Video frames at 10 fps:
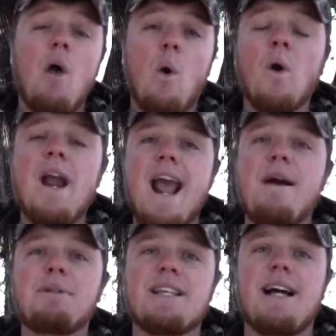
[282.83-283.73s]
or
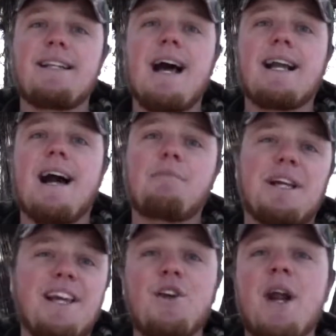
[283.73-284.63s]
amazon.com to
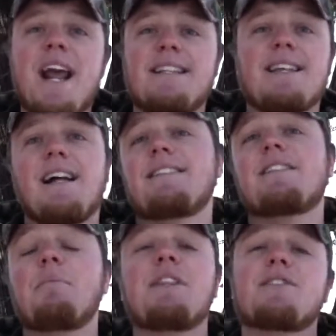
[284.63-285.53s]
get your hands on
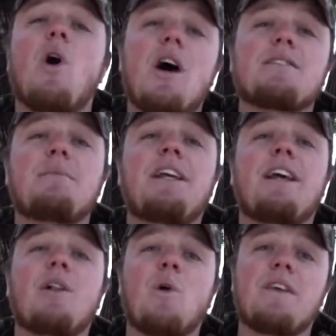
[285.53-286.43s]
some of this awesome
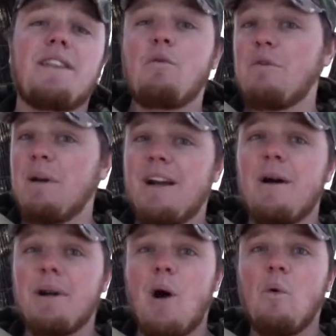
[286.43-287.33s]
heated clothing that we've been
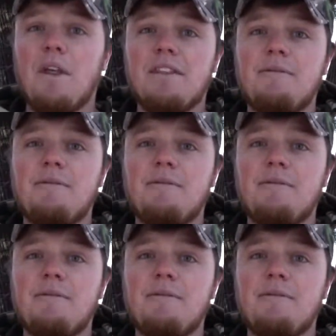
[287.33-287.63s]
coming out with.